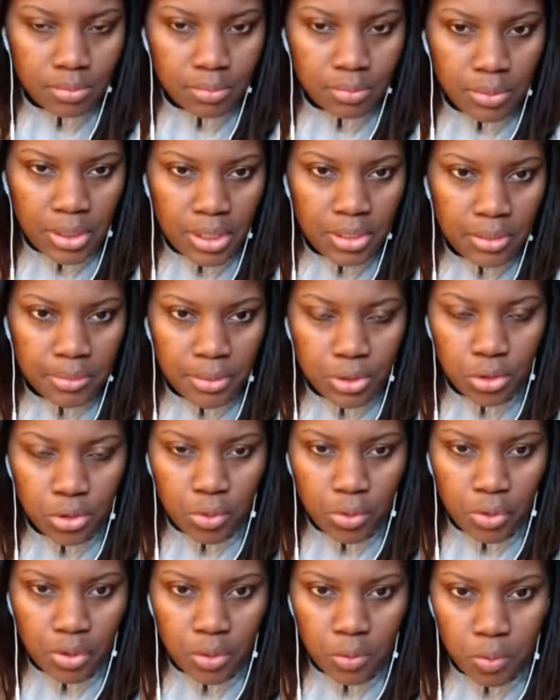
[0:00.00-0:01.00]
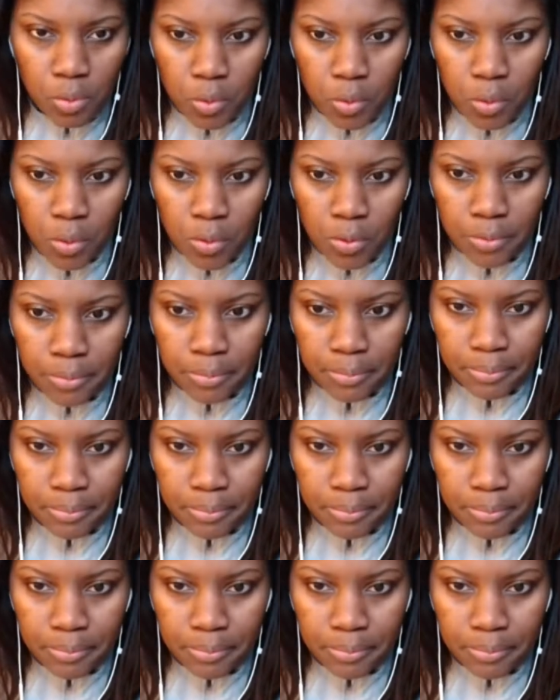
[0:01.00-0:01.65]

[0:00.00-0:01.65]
being the majority rule.